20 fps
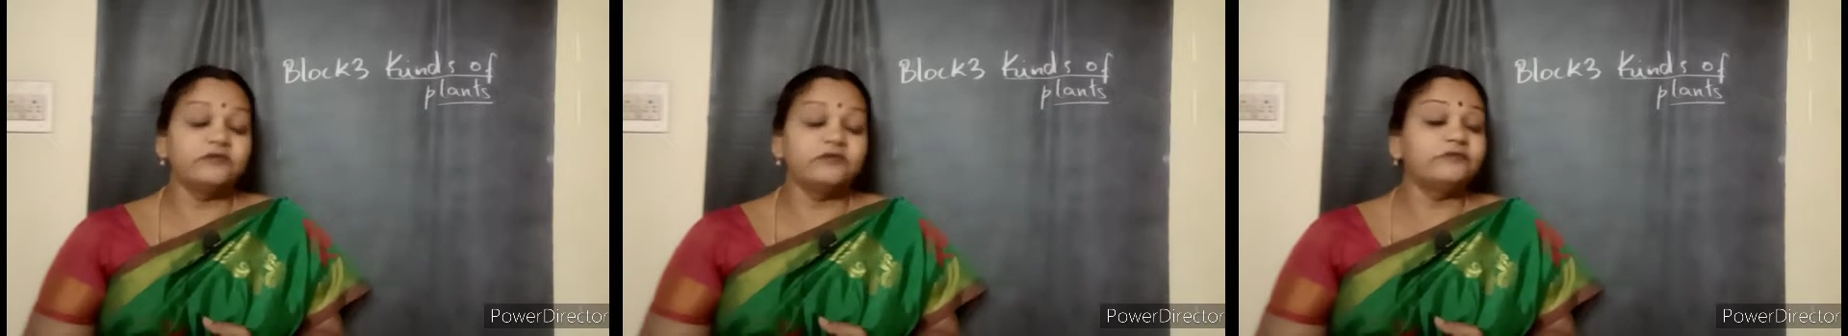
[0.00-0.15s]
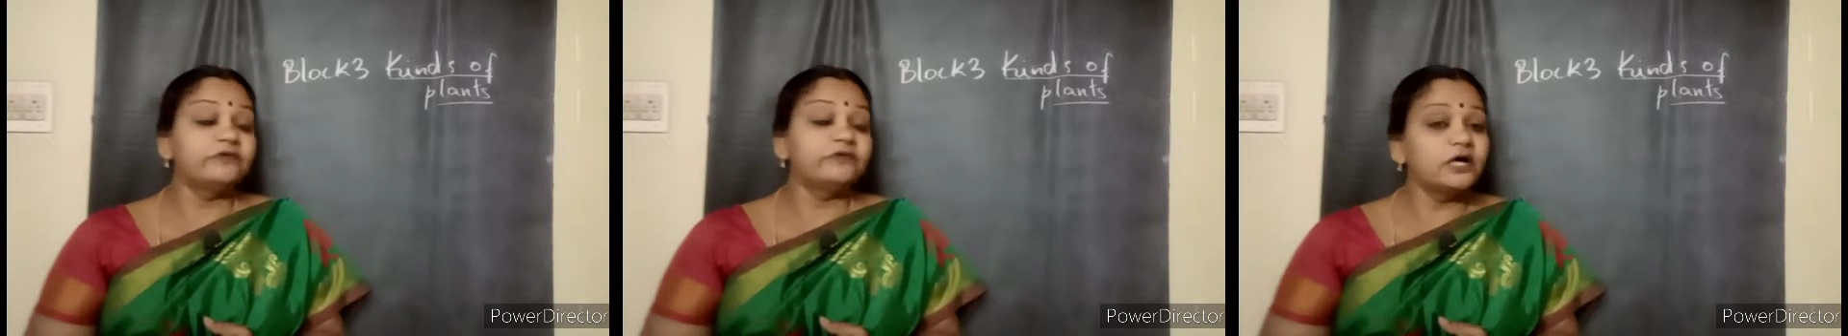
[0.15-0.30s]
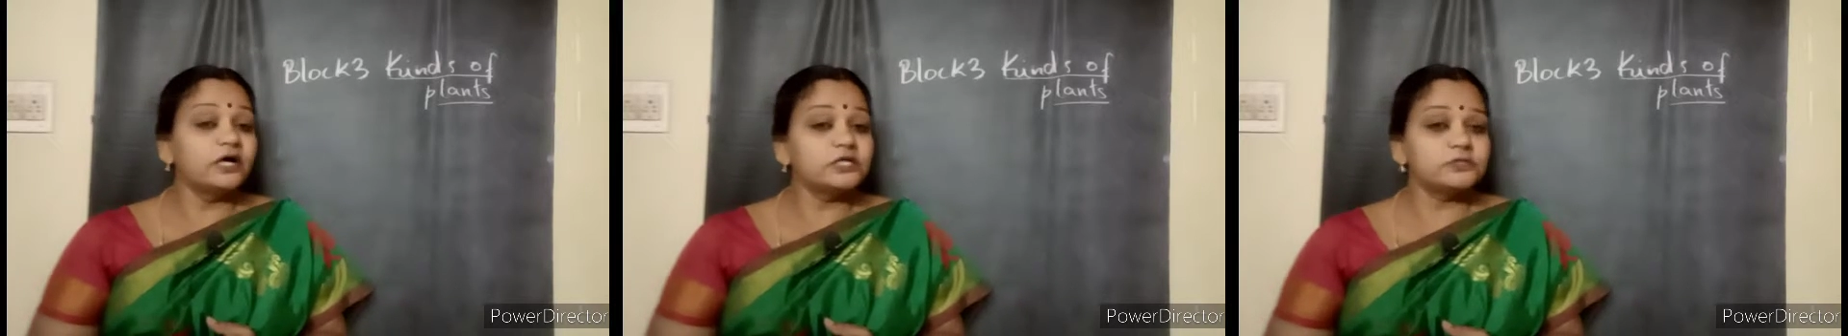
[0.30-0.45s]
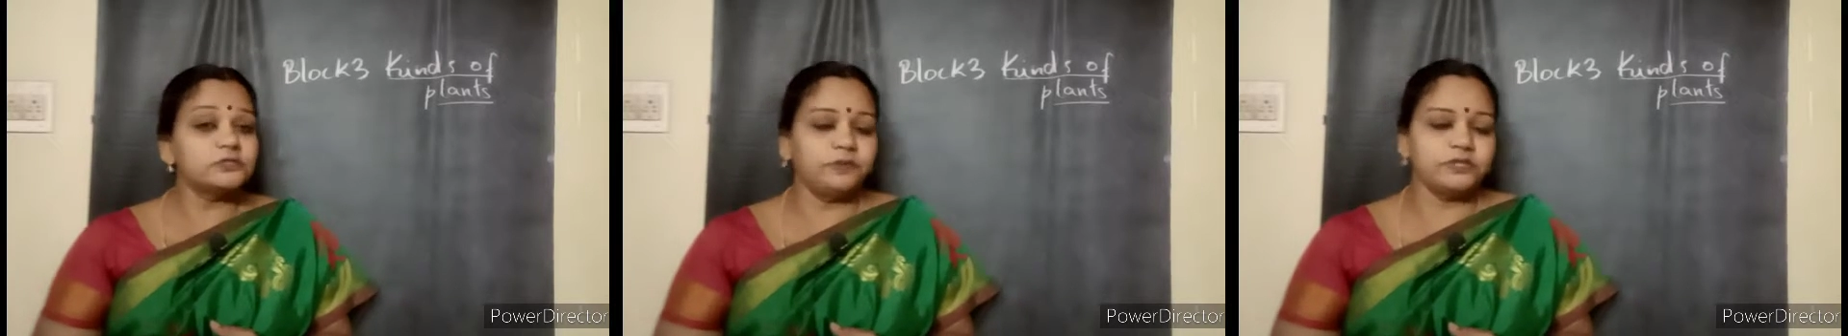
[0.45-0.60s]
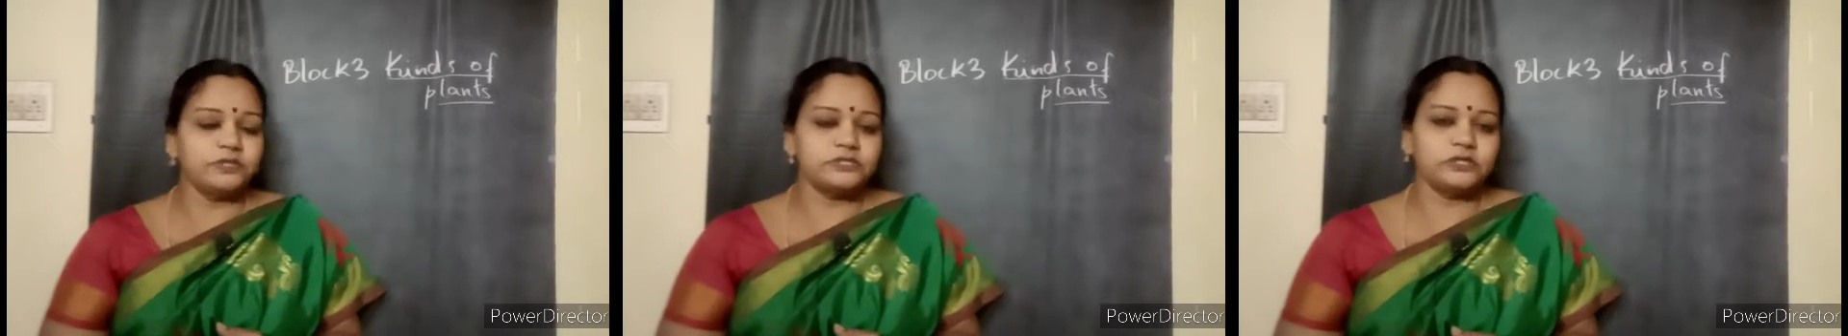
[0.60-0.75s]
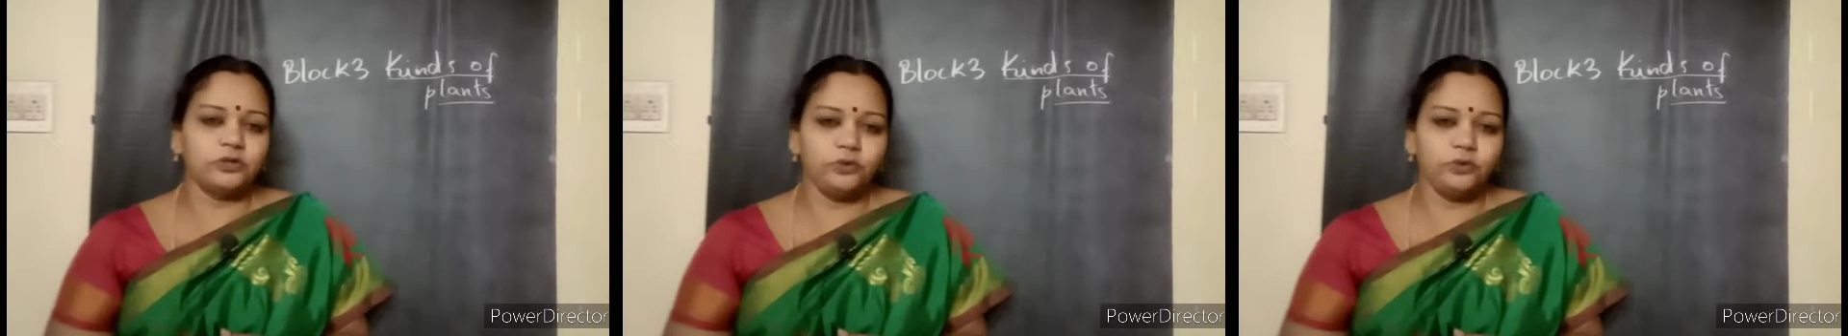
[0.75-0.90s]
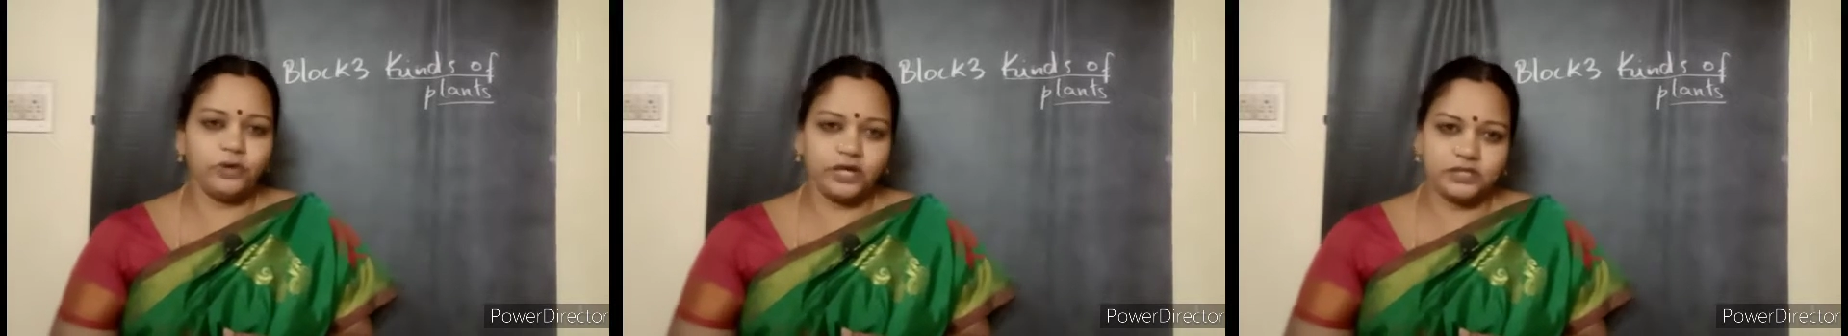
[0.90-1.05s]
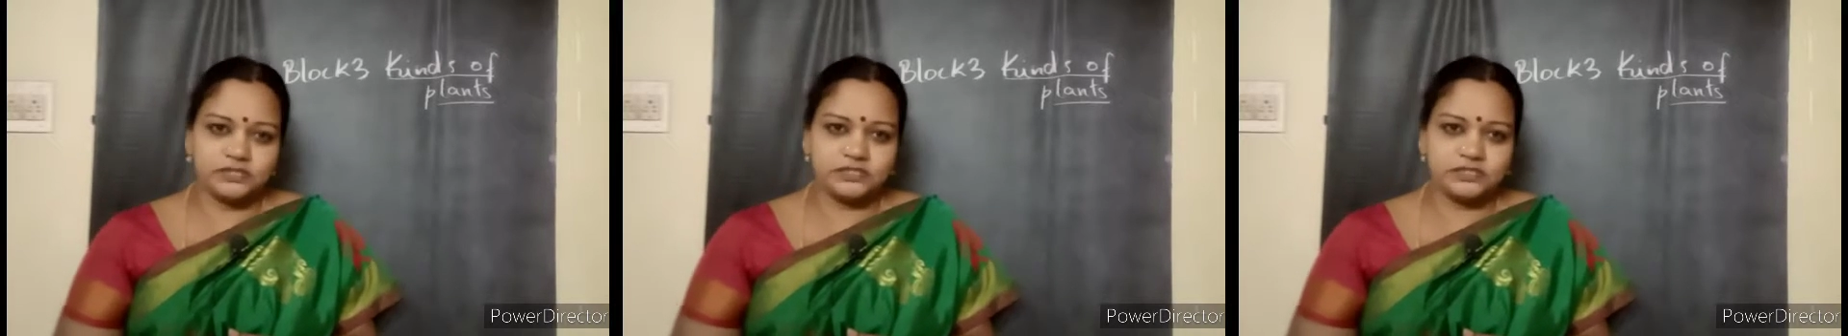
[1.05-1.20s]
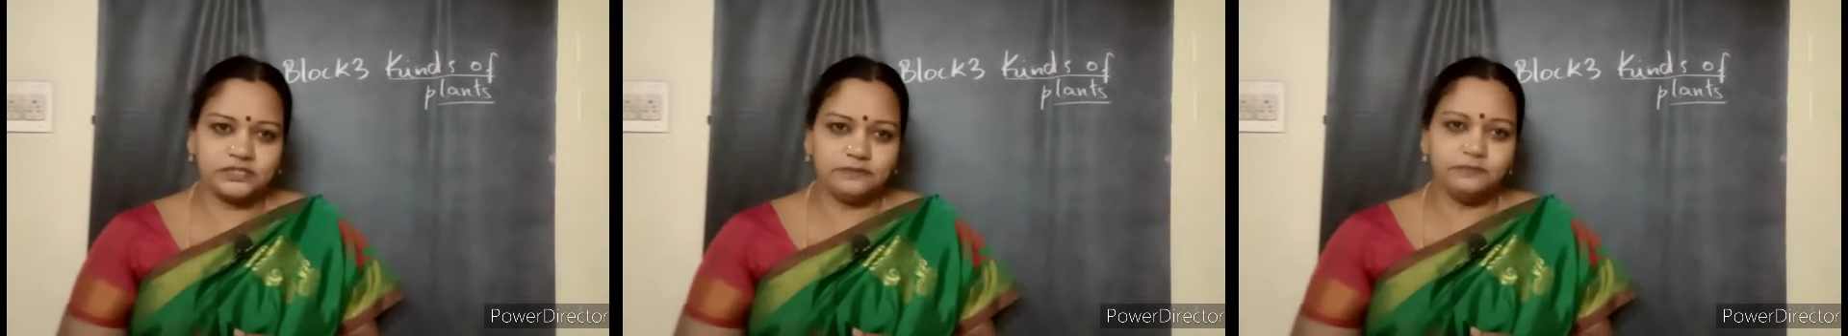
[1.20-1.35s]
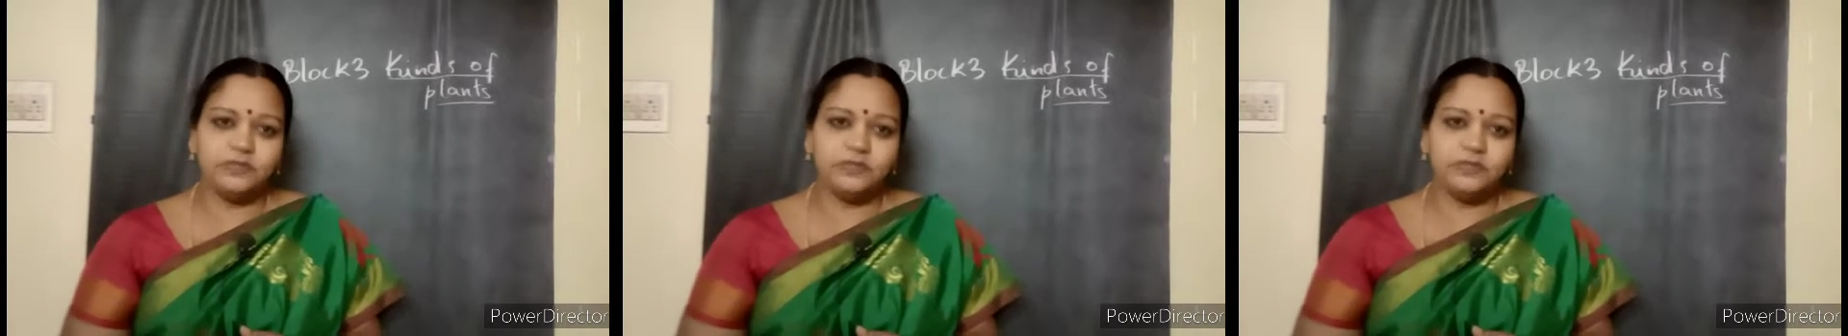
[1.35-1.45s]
The first picture you can see,